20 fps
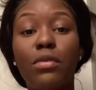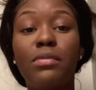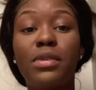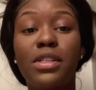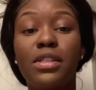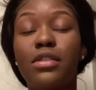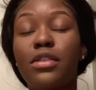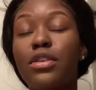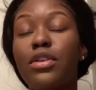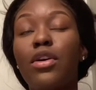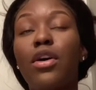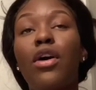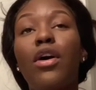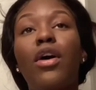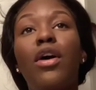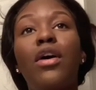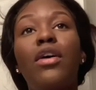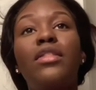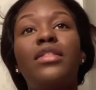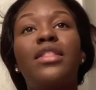busy,
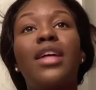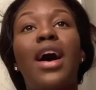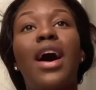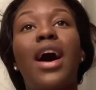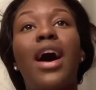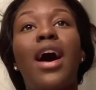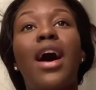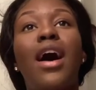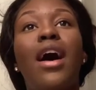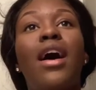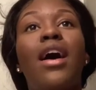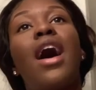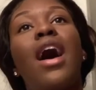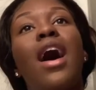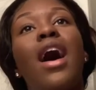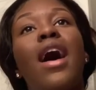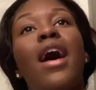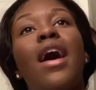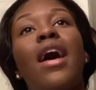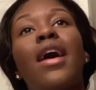y'all, that
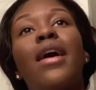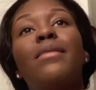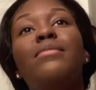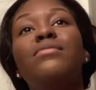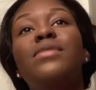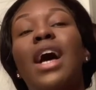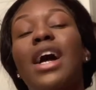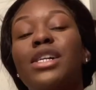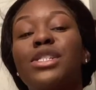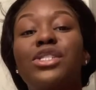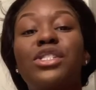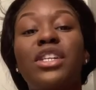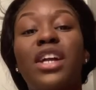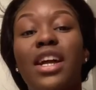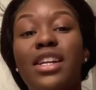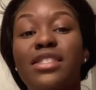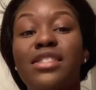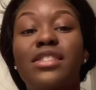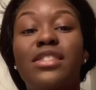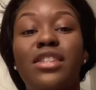I'm actually
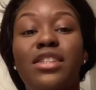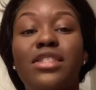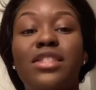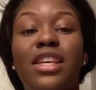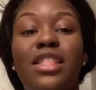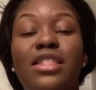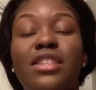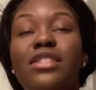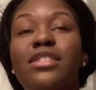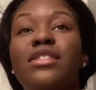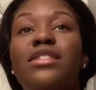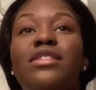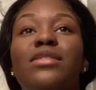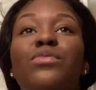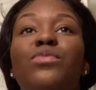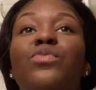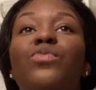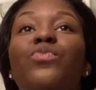kind of scared that this,